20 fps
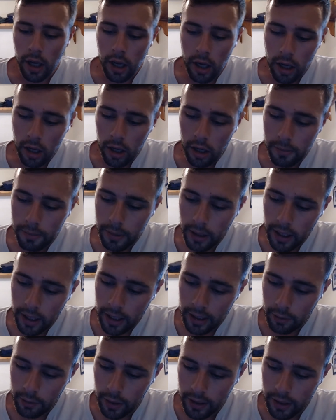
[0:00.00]
But
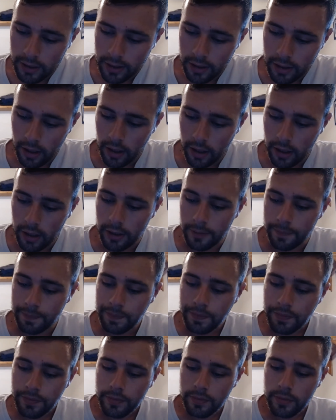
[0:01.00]
anyways,
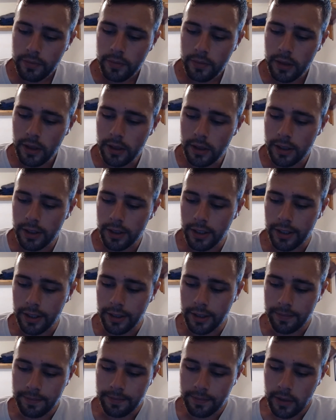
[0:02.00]
let's see.